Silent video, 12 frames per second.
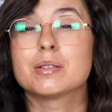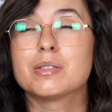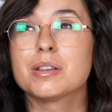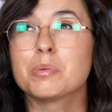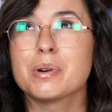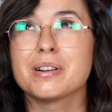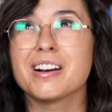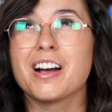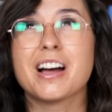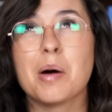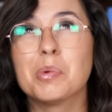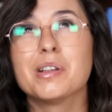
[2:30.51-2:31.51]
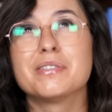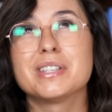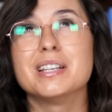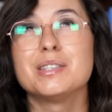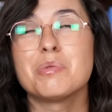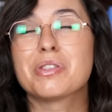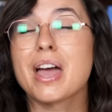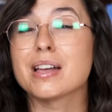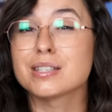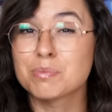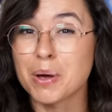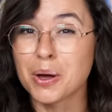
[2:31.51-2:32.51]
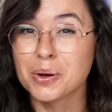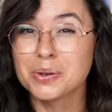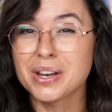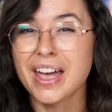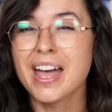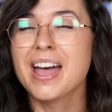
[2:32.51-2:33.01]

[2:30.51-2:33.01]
There were a couple of scenes with Gaspode,